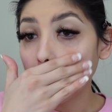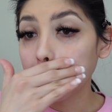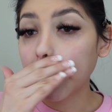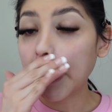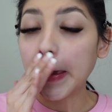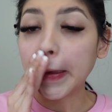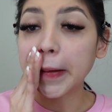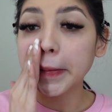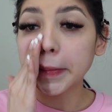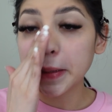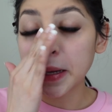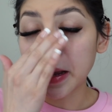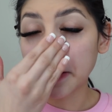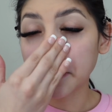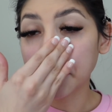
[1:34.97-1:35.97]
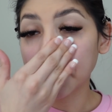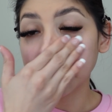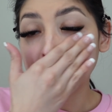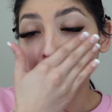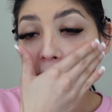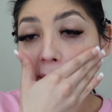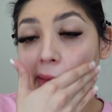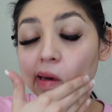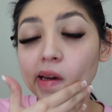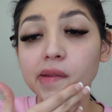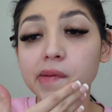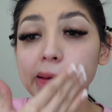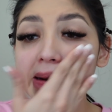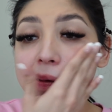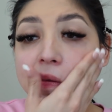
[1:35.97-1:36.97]
But usually I would get her ready
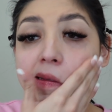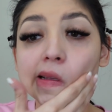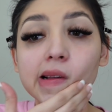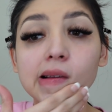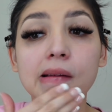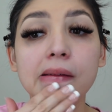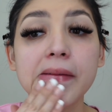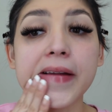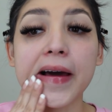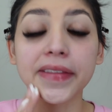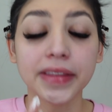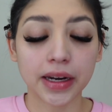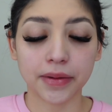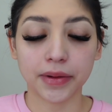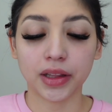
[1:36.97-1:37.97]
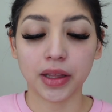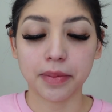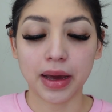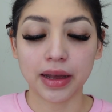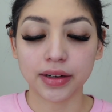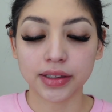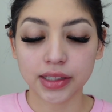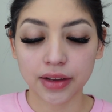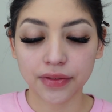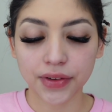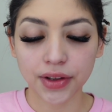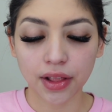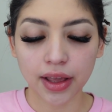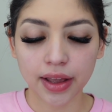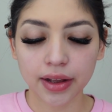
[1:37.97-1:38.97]
first. Not that it really matters, I
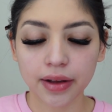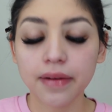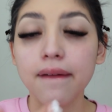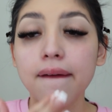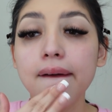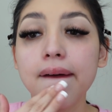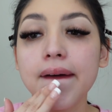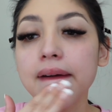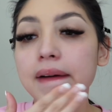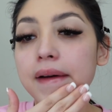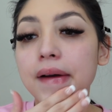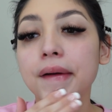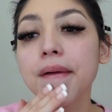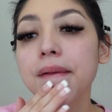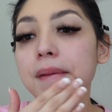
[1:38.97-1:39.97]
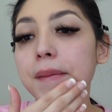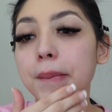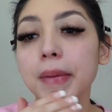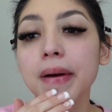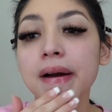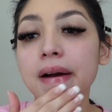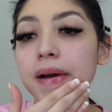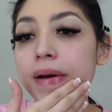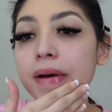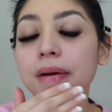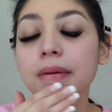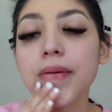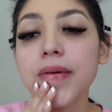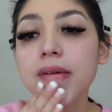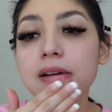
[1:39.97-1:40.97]
feel like. But
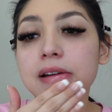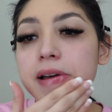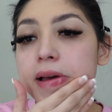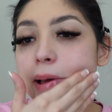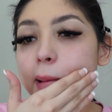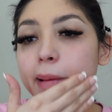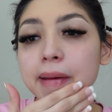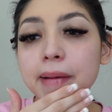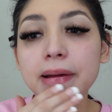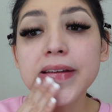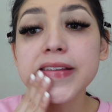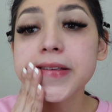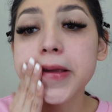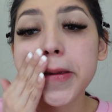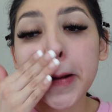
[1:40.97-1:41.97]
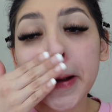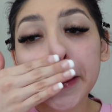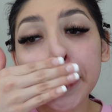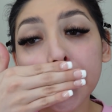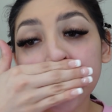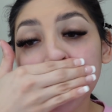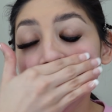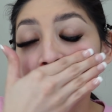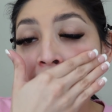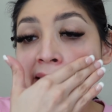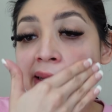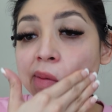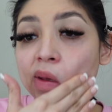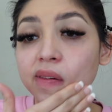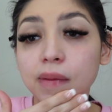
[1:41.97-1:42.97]
anyways, you guys have been
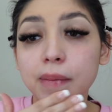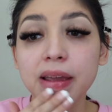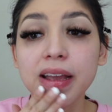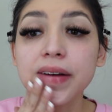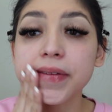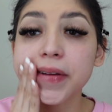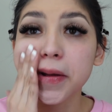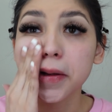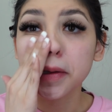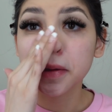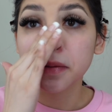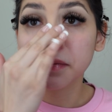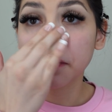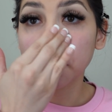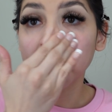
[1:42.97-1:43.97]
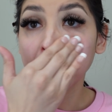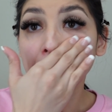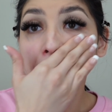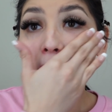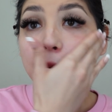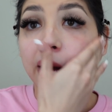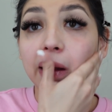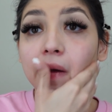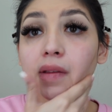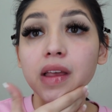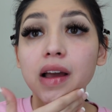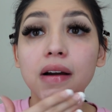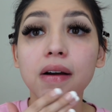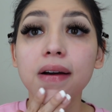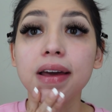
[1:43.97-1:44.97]
asking me for makeup videos for a while
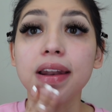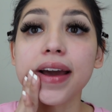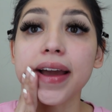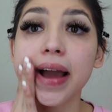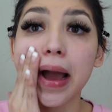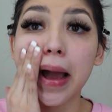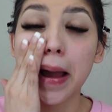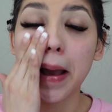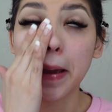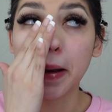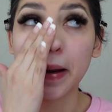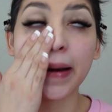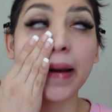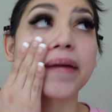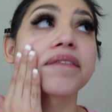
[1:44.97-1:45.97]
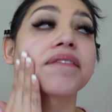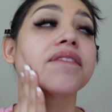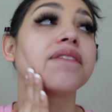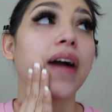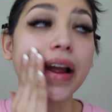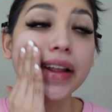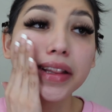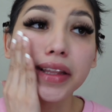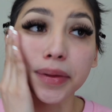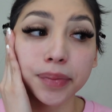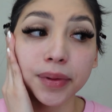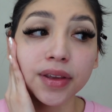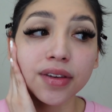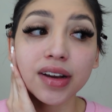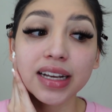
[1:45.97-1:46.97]
now, and I'm finally
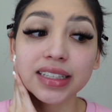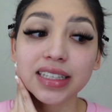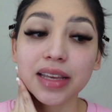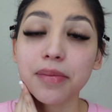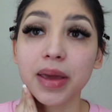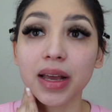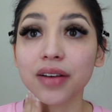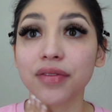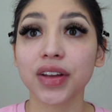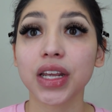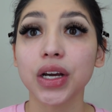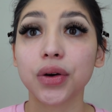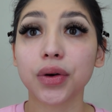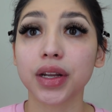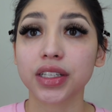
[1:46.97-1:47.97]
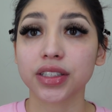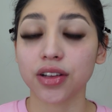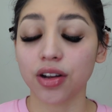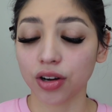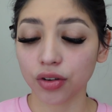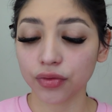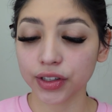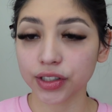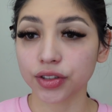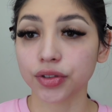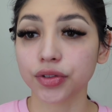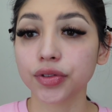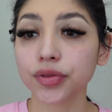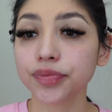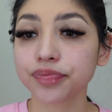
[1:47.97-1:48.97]
bringing you guys a makeup video. It is long
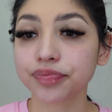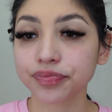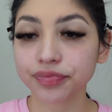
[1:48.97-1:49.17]
overdue.